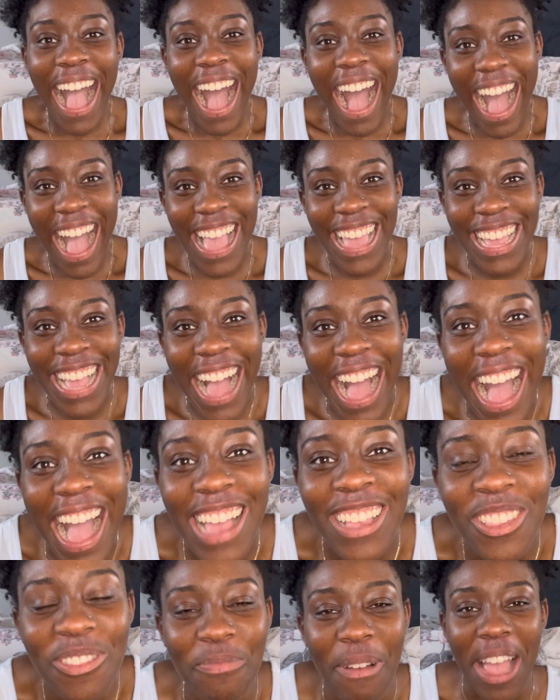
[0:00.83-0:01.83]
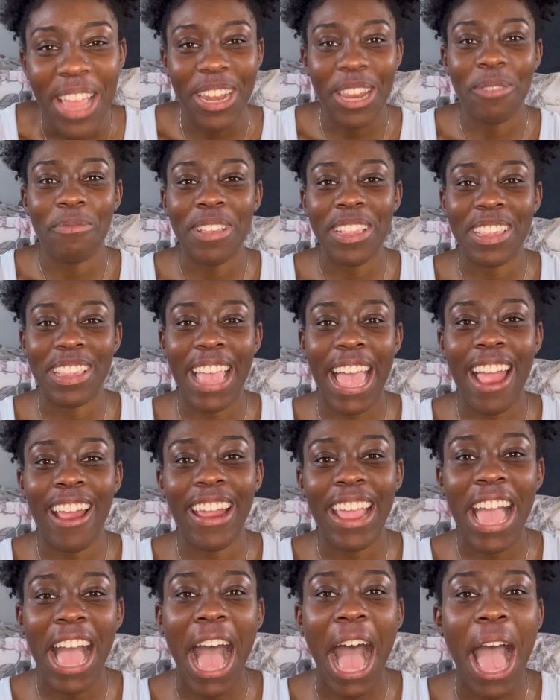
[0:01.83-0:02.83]
Hi guys, my name is
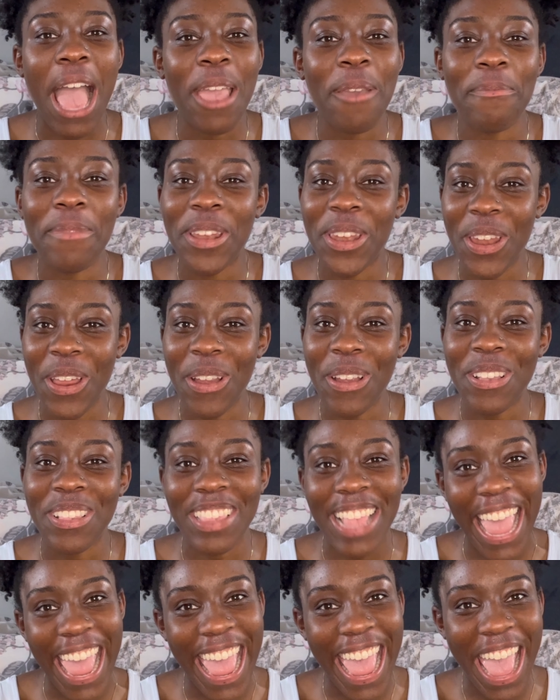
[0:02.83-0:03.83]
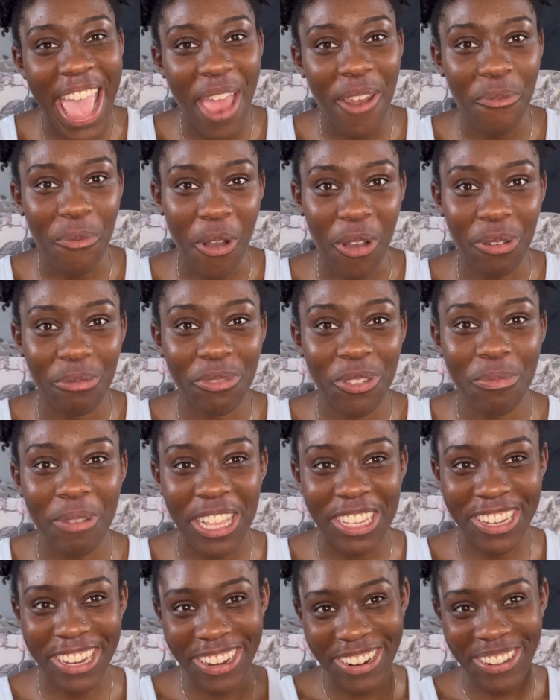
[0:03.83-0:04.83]
Daria. I am a nurse and welcome to
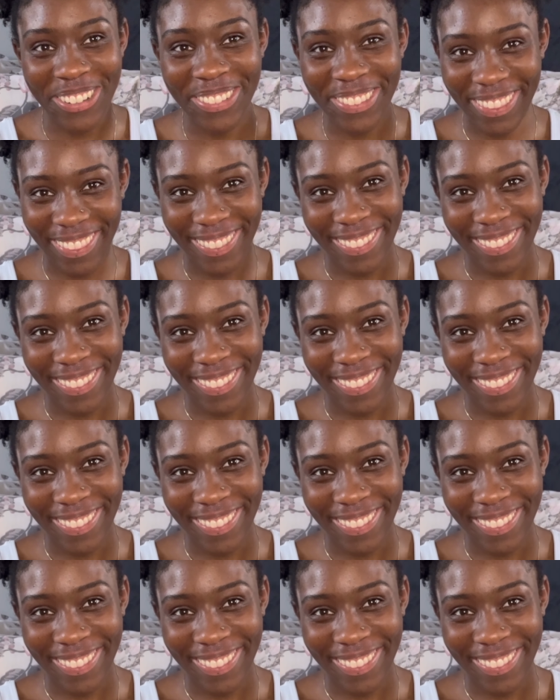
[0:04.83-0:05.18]
my channel.